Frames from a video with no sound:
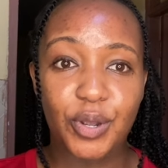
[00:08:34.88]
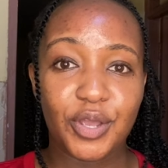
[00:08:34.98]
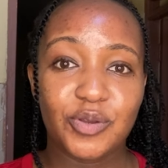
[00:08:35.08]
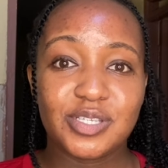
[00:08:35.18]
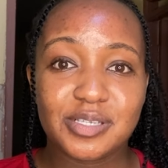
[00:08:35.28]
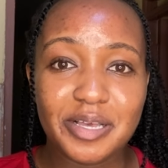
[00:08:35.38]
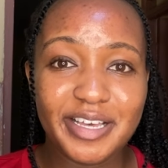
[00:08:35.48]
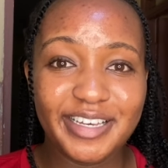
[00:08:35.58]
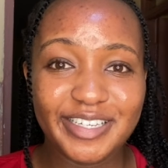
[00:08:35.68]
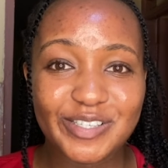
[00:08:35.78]
Yes.
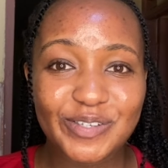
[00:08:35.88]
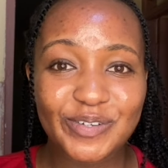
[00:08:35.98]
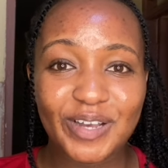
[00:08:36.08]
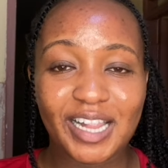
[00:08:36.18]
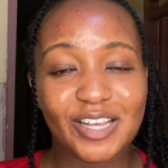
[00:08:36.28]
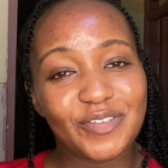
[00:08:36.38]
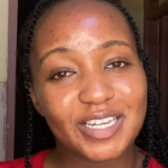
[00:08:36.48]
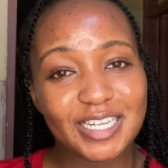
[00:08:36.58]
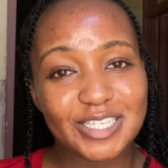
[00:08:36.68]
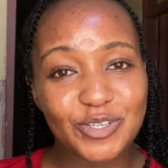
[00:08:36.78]
So I'll
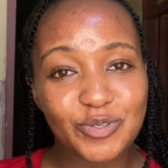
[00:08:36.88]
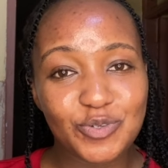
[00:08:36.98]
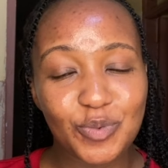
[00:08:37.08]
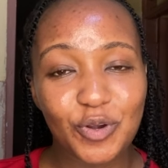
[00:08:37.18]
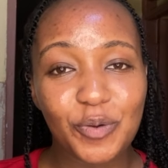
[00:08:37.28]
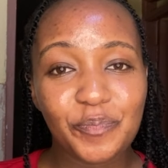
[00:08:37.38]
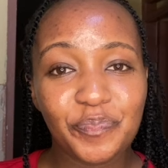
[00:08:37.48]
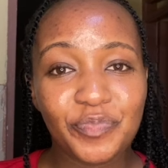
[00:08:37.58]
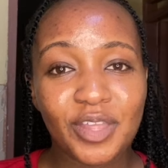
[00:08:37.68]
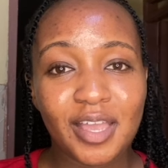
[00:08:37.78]
definitely see you tomorrow.
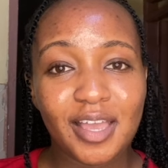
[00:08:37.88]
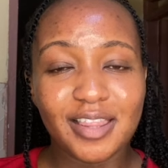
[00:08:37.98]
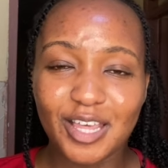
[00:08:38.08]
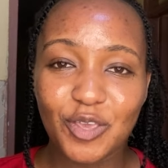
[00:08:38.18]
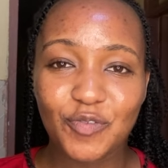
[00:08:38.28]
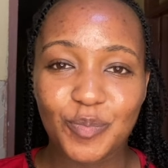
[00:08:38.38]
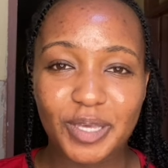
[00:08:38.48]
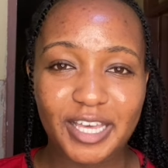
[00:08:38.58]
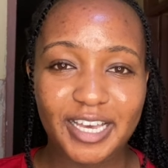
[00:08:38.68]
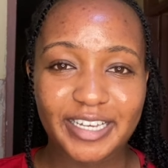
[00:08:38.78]
Thank you for
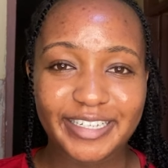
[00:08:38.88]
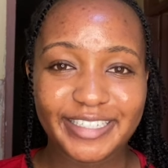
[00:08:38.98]
being here.